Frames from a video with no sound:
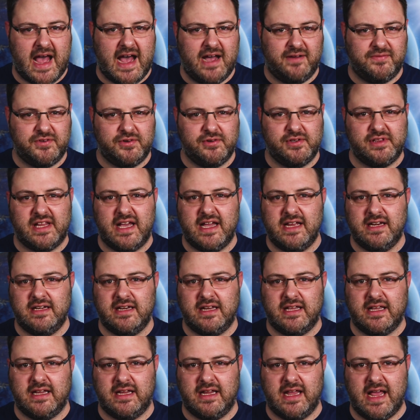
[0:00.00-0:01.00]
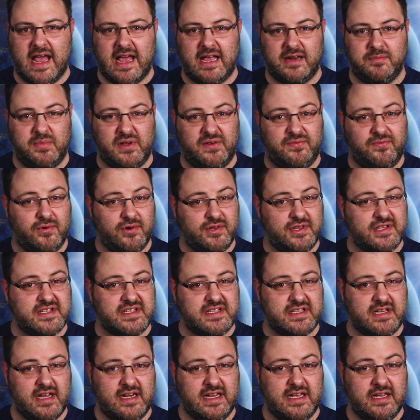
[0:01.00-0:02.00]
After landing and before the
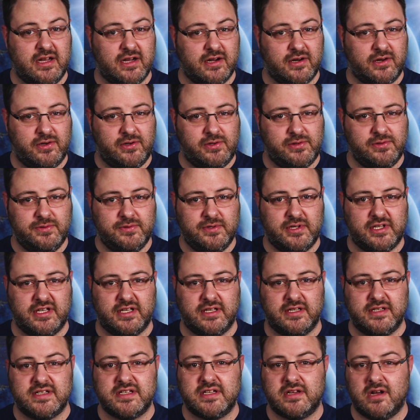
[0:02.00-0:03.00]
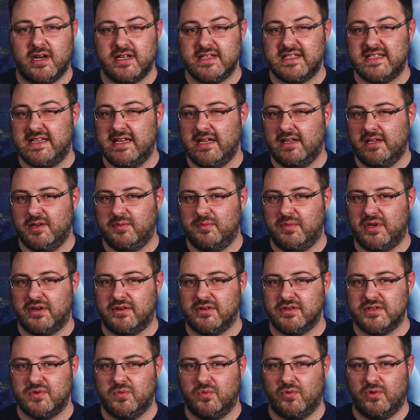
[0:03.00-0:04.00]
study concluded, Scott's
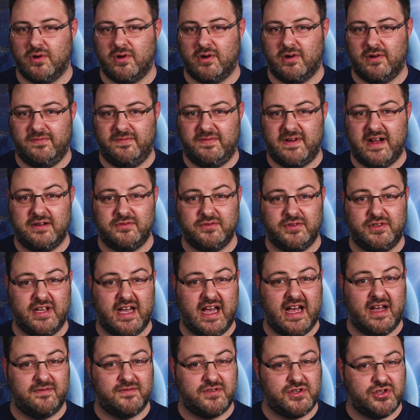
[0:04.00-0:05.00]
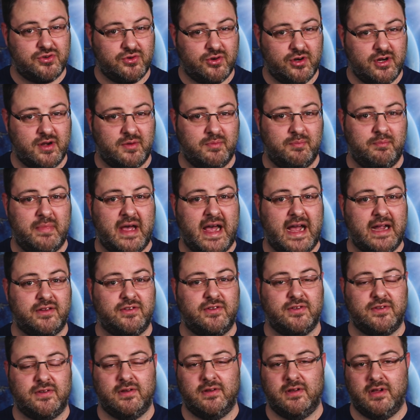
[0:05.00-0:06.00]
telomeres were found to have shortened
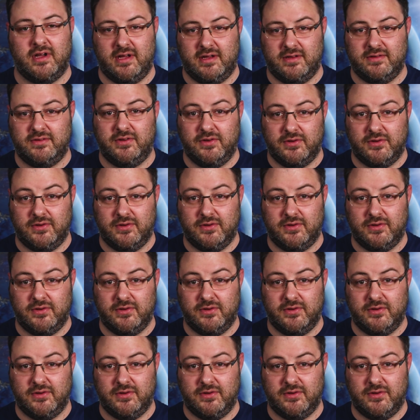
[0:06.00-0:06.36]
back to, the, uh,